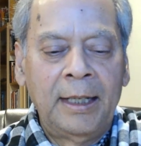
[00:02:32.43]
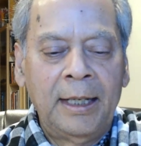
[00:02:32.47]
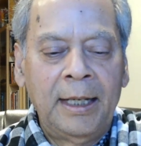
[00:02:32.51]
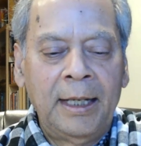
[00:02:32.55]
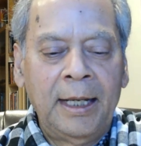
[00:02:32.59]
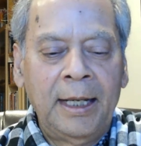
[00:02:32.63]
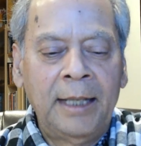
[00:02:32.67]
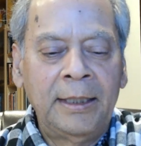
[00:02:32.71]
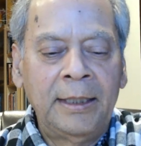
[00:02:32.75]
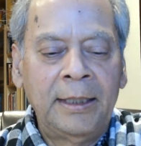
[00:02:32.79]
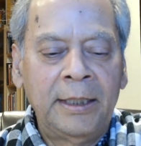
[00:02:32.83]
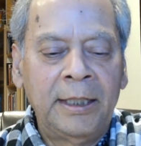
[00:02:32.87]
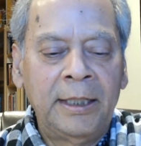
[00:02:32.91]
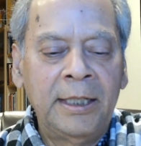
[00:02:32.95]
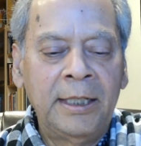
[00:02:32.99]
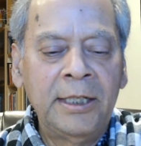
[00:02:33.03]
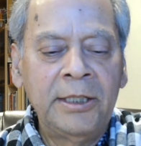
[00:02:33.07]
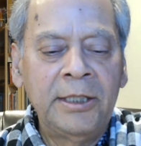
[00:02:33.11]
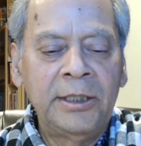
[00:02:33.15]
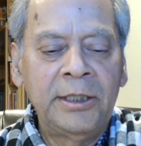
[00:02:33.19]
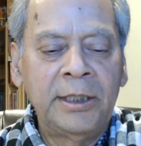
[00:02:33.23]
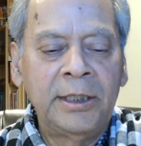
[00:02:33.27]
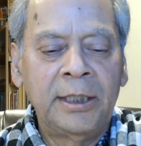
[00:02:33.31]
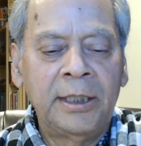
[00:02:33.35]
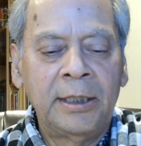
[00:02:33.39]
And the
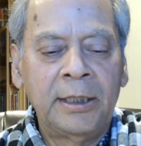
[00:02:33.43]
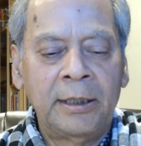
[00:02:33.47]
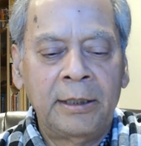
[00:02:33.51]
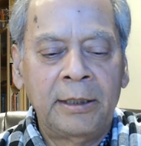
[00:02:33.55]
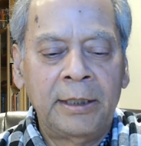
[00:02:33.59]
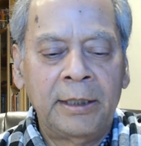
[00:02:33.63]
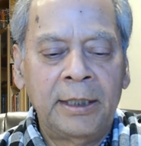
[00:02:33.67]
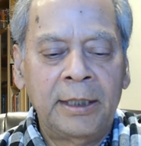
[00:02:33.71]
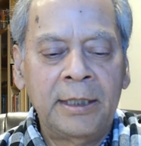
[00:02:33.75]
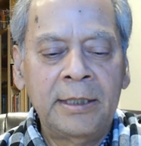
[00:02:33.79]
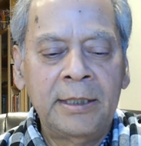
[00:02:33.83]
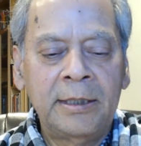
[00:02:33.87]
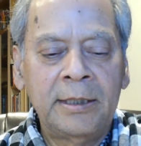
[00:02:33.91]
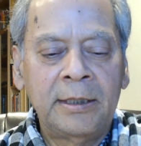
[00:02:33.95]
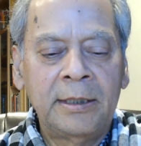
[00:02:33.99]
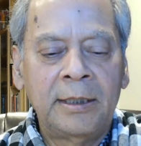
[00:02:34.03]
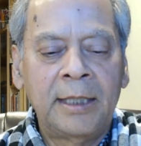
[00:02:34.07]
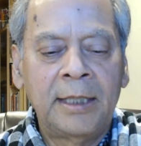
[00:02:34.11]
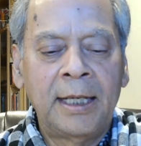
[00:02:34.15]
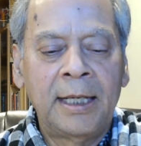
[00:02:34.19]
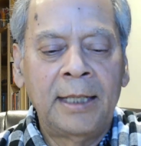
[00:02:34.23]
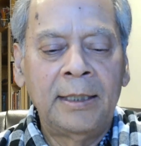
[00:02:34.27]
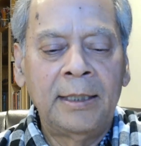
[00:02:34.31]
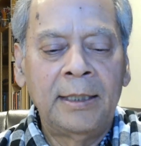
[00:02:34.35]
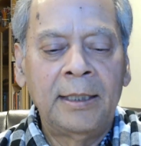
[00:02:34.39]
hint here is
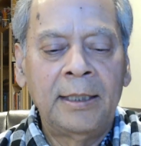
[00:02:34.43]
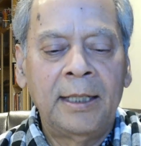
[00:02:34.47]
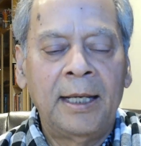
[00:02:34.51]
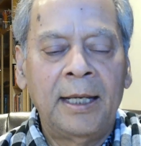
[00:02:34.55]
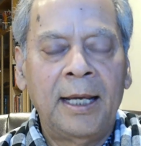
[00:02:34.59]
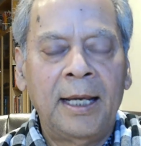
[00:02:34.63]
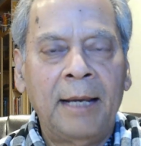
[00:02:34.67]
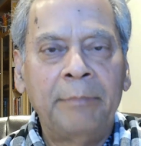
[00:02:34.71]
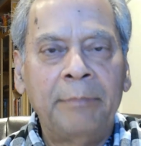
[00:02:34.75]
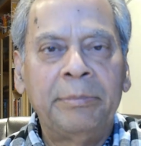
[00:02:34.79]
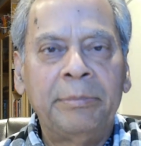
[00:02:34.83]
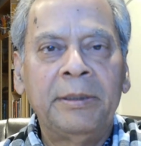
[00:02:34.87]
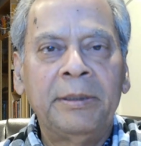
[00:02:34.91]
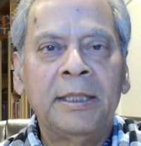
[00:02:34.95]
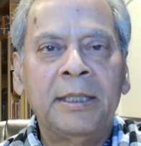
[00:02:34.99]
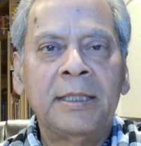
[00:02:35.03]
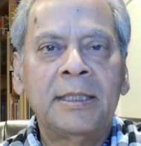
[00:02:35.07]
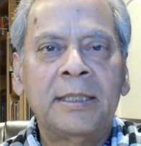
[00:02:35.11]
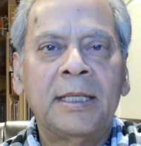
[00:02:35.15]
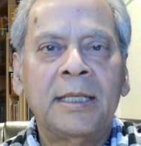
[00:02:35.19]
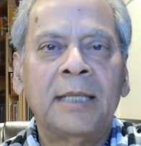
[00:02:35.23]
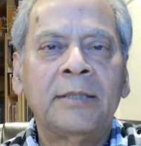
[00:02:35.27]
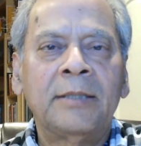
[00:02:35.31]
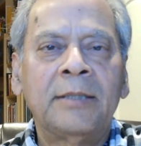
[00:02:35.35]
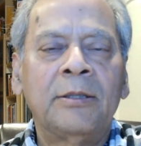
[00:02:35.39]
that
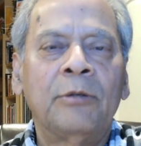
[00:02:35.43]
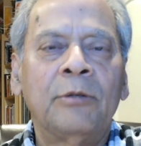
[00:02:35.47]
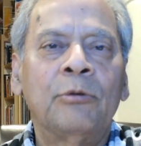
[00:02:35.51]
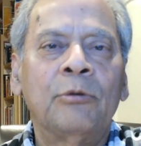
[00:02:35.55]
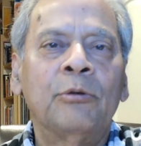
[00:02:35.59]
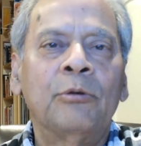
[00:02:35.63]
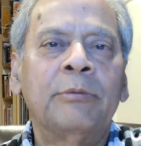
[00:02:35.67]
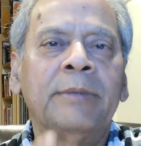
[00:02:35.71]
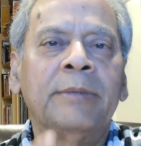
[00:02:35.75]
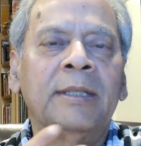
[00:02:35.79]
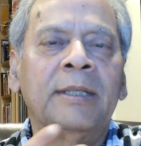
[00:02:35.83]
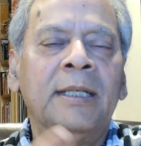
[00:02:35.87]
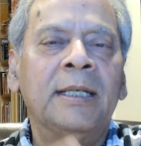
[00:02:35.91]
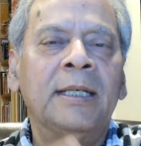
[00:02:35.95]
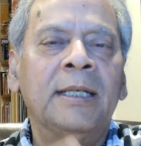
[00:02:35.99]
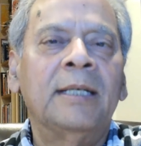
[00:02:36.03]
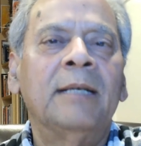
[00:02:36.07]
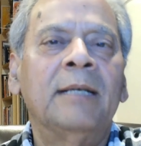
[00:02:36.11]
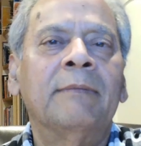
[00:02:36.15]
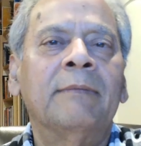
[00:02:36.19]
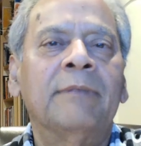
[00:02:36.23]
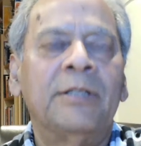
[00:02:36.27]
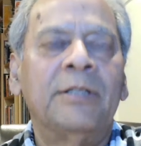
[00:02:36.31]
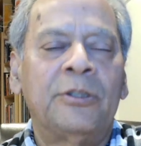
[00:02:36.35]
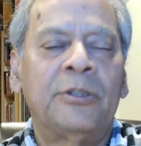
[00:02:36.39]
happiness has to do with the
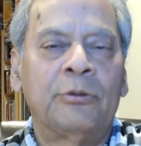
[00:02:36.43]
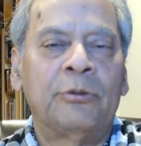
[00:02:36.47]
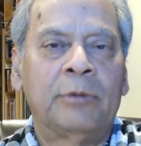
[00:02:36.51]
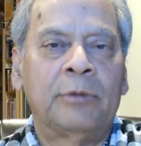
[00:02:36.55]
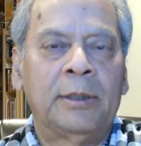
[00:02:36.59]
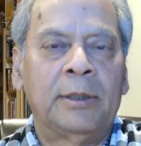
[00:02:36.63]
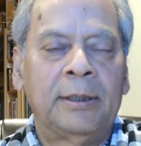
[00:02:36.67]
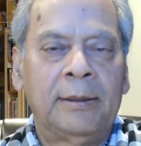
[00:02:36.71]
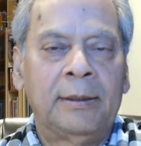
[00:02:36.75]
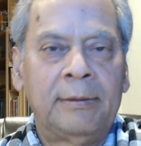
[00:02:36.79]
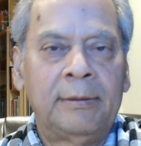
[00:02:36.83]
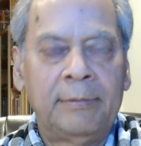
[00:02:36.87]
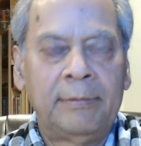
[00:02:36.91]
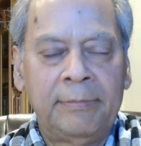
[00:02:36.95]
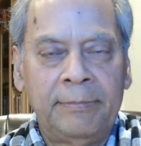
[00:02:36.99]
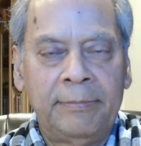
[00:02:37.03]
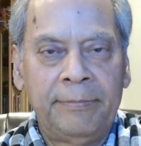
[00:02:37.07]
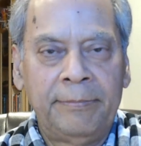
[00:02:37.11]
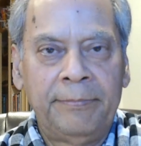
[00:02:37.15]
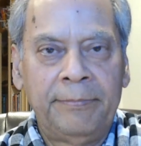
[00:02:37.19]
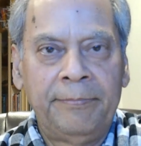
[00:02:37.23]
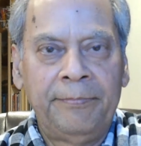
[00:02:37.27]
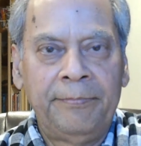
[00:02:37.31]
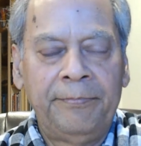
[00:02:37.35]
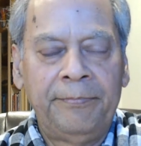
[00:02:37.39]
individual,
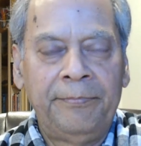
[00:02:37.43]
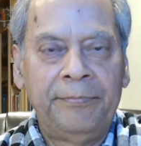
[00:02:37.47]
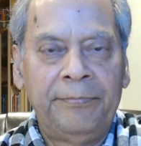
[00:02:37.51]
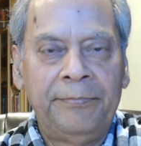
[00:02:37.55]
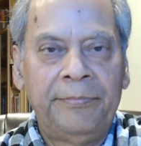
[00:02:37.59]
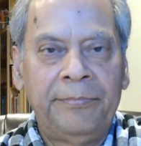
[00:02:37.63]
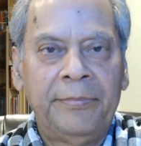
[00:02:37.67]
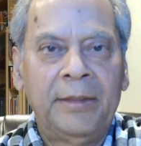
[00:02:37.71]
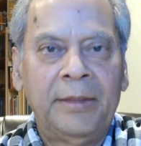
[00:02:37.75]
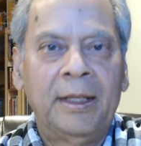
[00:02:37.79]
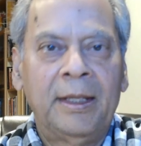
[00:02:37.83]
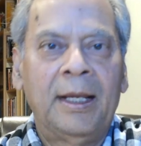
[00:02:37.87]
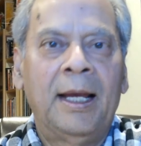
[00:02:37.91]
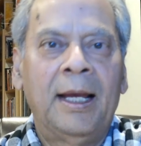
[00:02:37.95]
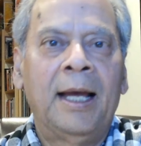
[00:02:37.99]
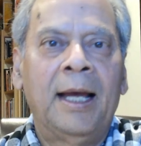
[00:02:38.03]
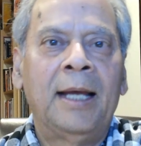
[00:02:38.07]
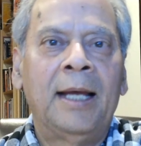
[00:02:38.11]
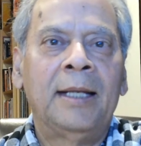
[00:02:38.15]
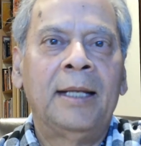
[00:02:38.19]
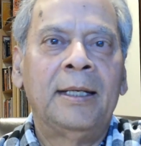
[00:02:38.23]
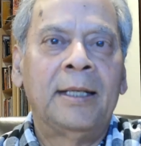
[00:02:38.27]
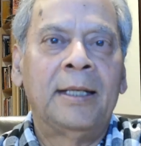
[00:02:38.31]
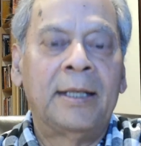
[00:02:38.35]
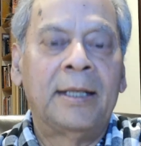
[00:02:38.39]

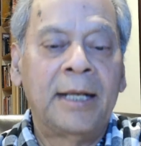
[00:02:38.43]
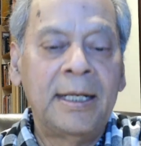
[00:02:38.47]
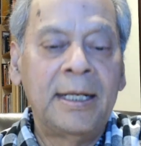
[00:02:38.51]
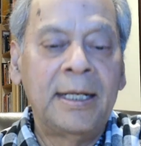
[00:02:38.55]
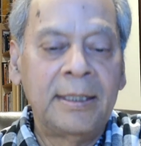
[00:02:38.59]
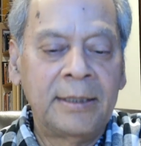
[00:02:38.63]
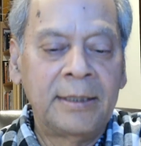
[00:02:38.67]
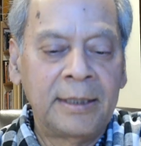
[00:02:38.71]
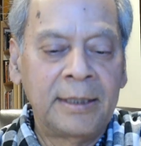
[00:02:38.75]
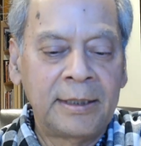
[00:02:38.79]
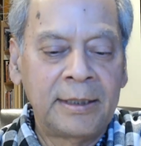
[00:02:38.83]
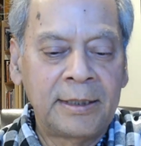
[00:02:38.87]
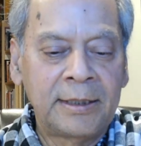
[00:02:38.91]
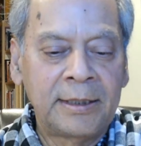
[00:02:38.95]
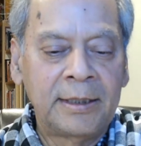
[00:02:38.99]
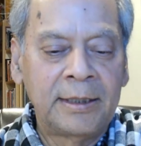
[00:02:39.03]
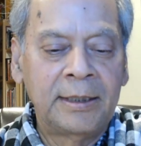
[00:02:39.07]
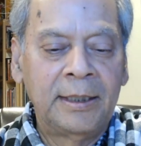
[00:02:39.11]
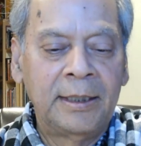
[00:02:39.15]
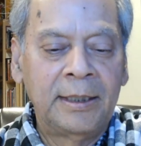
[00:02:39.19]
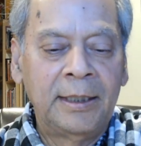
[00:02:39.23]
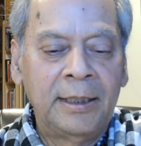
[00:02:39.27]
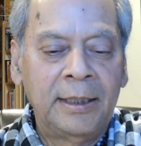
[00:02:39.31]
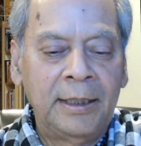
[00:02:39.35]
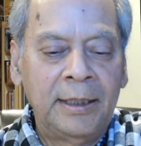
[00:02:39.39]
and
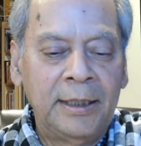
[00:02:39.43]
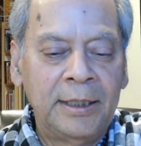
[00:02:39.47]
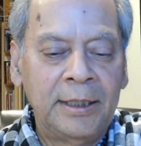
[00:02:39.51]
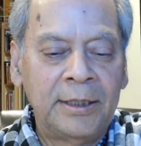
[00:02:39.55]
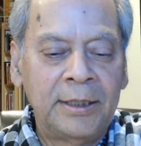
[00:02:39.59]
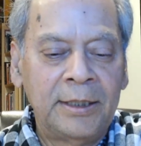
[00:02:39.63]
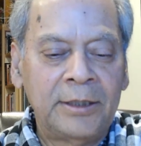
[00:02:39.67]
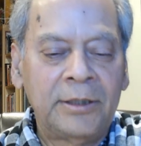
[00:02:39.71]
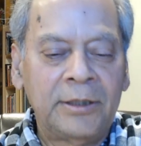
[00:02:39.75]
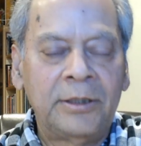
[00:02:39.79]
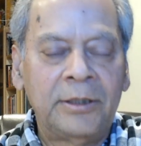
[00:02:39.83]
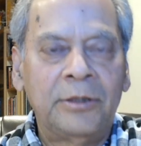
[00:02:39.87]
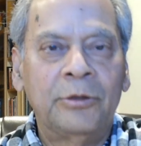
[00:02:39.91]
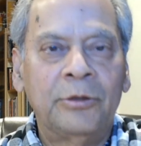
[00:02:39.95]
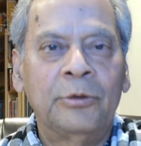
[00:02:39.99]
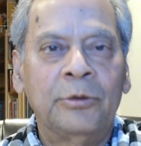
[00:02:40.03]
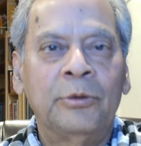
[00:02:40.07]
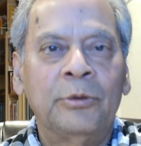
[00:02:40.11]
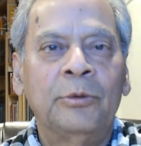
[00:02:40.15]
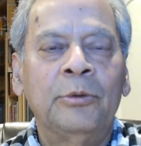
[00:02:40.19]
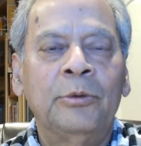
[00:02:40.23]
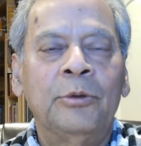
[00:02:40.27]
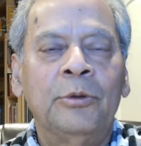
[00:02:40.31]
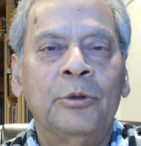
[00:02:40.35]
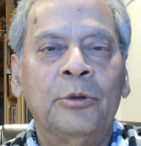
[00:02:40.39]
greatness is
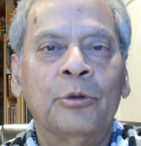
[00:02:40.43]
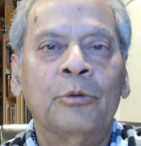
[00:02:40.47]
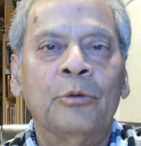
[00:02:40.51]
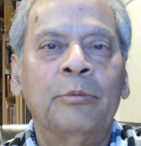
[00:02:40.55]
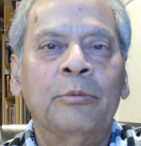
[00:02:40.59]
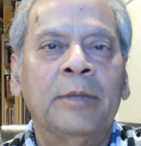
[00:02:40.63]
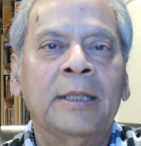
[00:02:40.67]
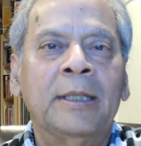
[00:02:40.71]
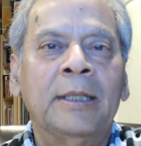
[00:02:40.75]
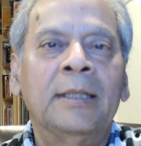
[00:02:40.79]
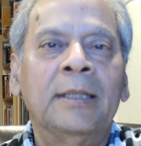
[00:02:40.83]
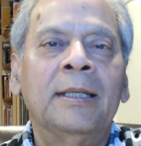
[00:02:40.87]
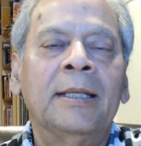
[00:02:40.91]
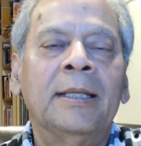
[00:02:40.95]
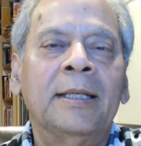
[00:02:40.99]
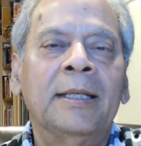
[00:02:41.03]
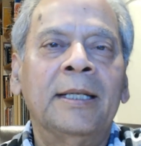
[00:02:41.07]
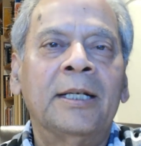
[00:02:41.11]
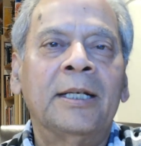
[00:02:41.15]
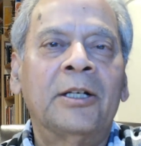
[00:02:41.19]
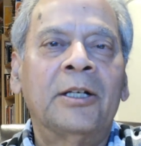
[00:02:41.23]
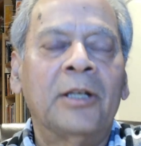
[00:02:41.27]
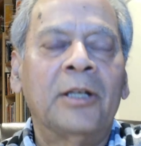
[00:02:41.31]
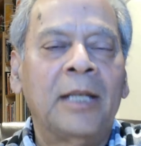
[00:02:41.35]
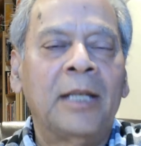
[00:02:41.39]
to do with the
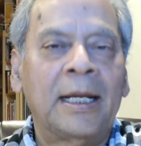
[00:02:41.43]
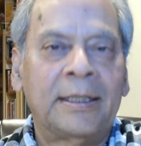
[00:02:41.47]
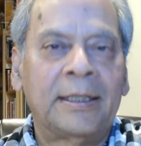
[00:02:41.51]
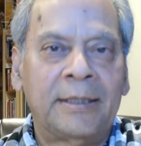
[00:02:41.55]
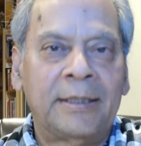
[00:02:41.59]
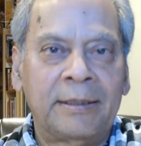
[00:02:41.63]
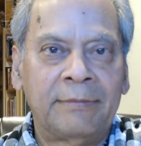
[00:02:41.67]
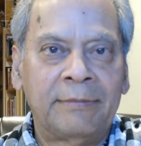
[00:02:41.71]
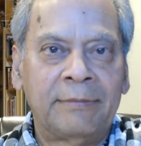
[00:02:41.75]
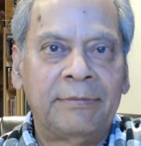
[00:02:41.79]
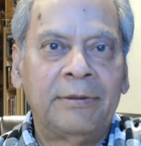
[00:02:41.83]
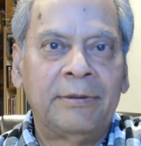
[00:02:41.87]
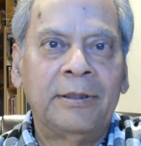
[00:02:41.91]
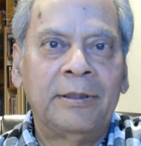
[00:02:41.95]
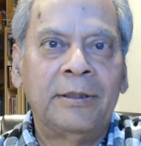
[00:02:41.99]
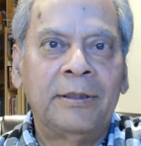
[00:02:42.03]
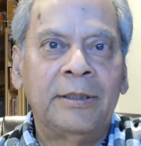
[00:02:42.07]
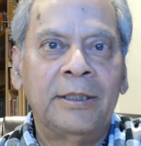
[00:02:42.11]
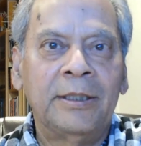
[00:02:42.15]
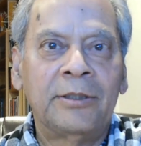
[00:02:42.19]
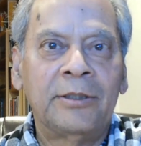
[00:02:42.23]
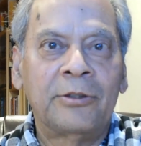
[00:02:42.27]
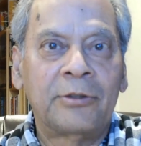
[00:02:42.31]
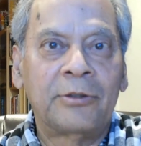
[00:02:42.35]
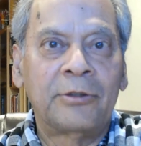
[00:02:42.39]
collective,
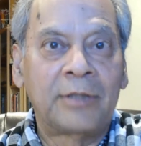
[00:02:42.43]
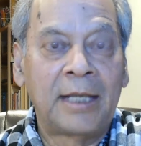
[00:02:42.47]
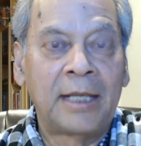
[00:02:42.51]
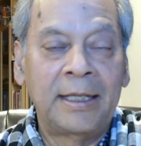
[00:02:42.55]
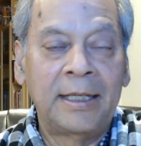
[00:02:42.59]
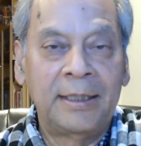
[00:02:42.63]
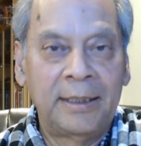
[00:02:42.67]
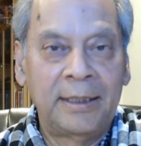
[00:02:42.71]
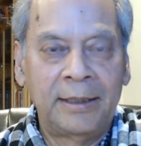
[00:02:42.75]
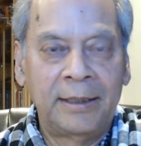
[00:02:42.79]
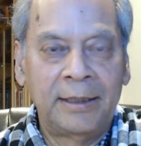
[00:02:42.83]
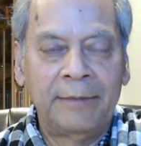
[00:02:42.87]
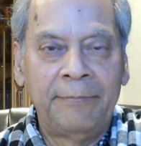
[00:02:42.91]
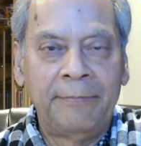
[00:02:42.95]
the society.